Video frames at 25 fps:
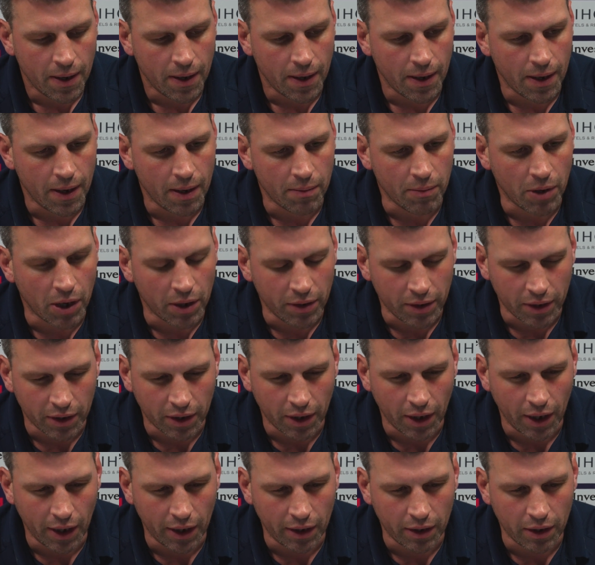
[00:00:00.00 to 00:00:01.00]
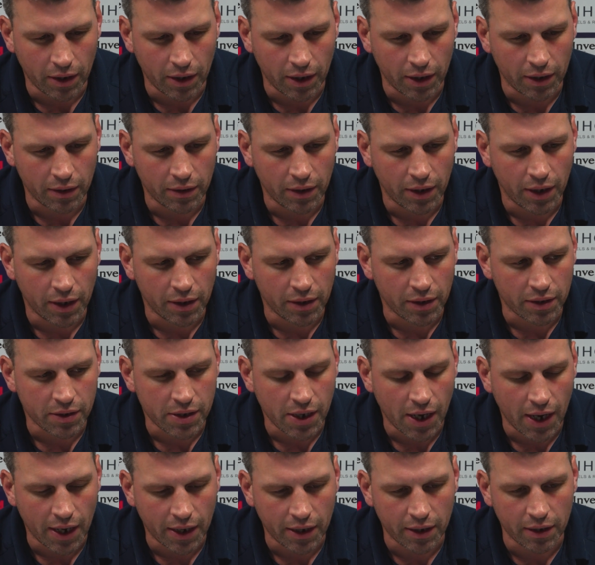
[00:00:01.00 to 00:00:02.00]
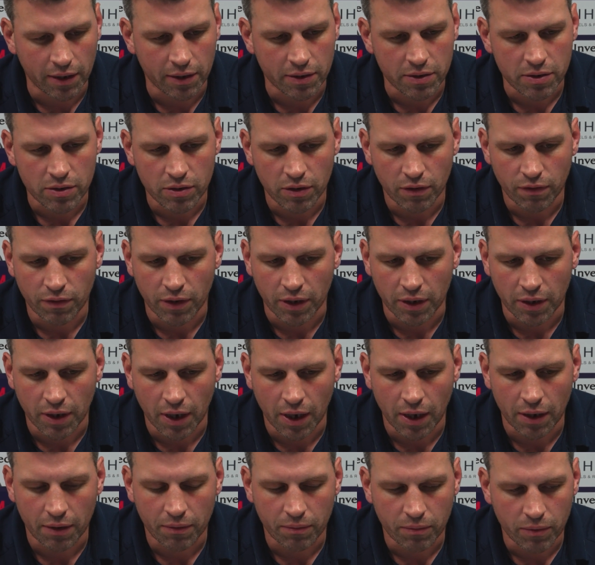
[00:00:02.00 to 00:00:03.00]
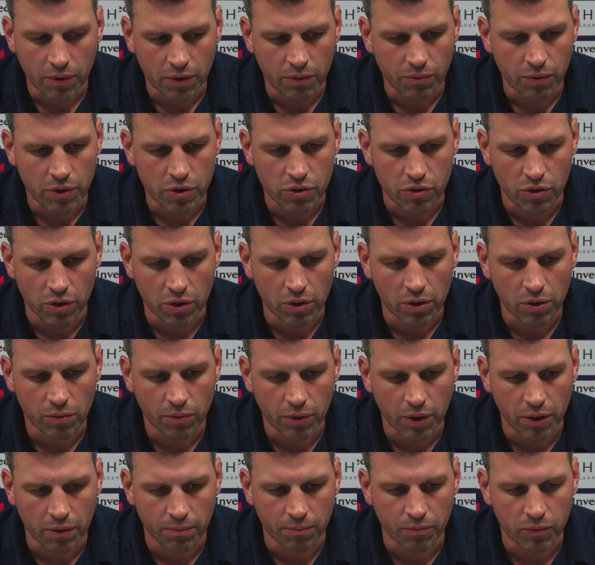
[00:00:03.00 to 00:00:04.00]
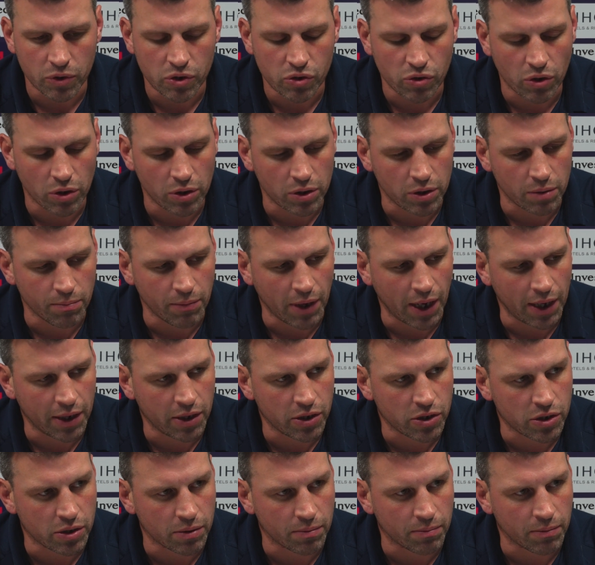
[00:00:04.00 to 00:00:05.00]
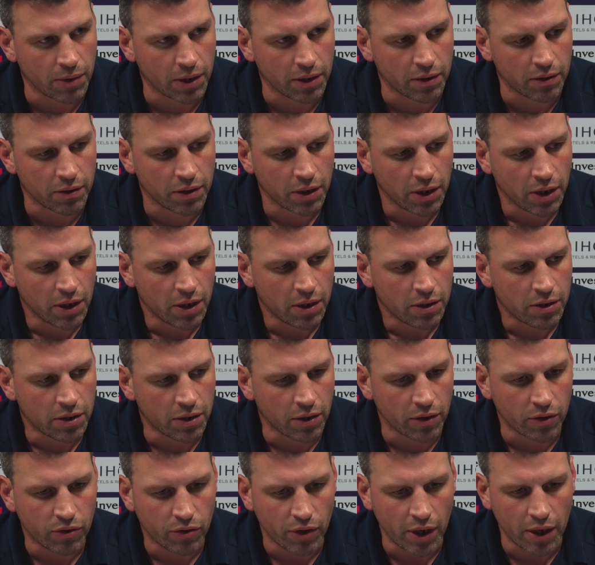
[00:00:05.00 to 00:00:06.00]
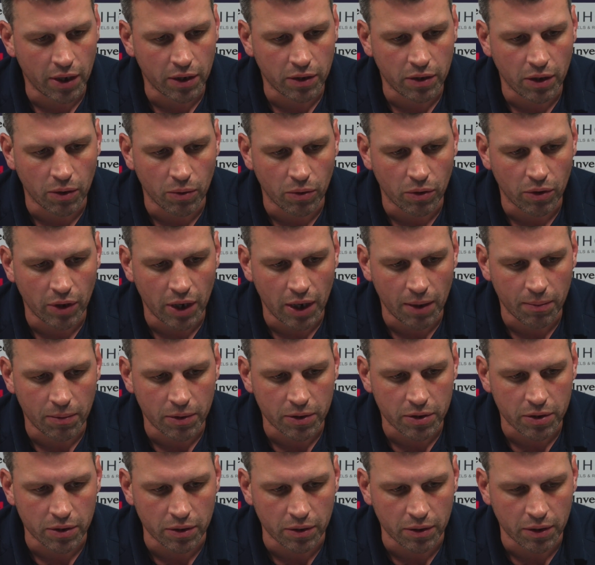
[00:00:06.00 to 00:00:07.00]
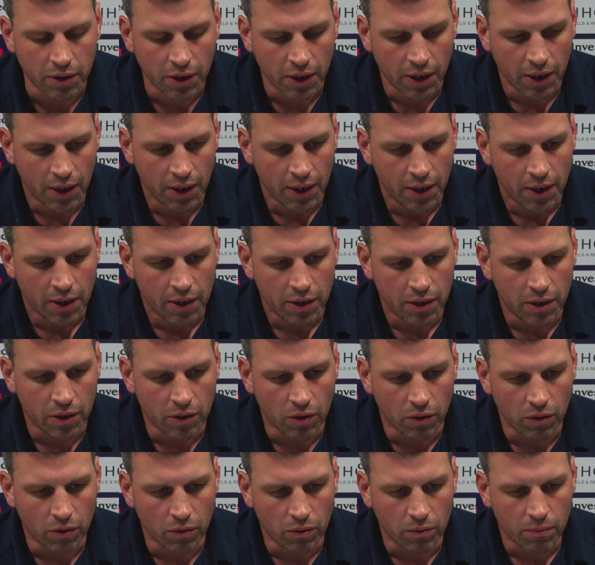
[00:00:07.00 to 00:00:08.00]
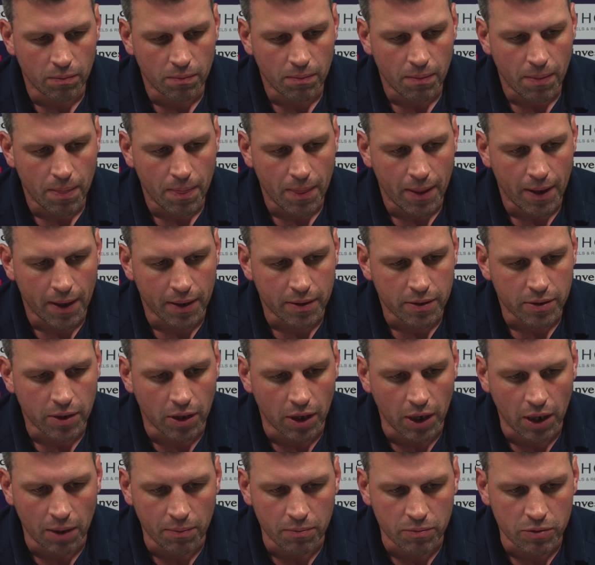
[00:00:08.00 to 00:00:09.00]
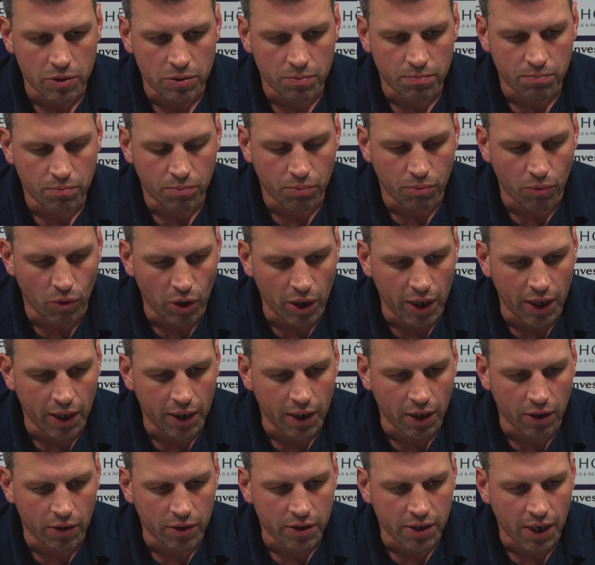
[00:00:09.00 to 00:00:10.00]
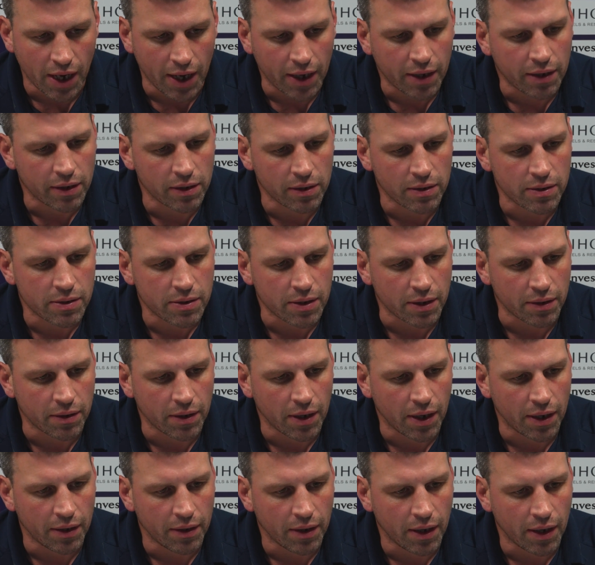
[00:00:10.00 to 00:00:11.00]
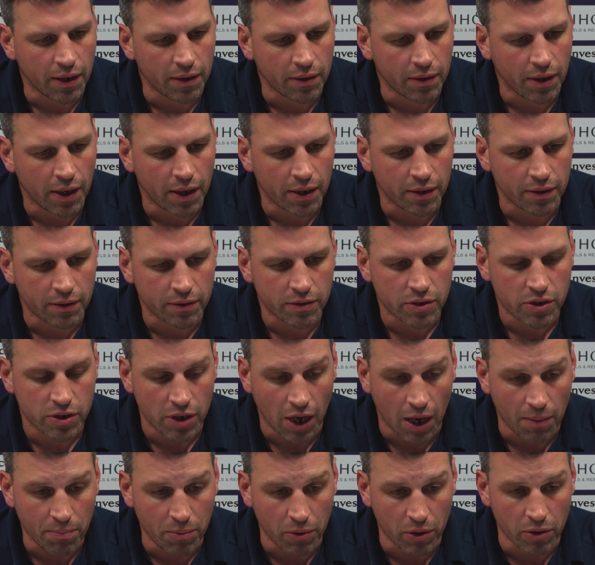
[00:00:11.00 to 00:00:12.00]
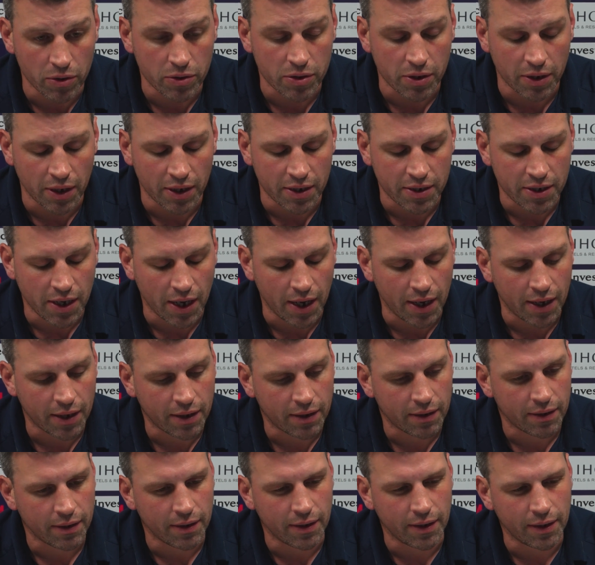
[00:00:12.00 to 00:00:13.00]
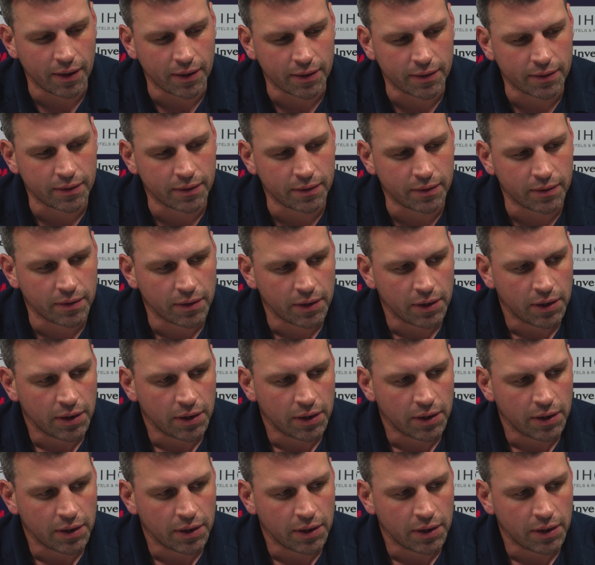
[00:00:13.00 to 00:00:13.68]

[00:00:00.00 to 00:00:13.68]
on the gain line, in the tackle and stuff like that. We struggled with them. We struggled to manage them. And to their credit, they were able to, you know, at times break our tackles and stop us in attack. And